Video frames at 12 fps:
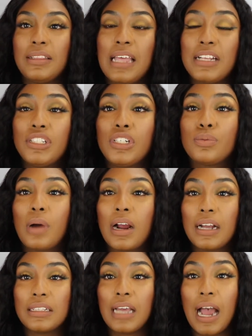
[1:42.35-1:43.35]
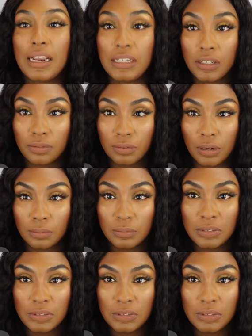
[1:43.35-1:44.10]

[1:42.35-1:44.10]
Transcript: that's just where I got the idea from.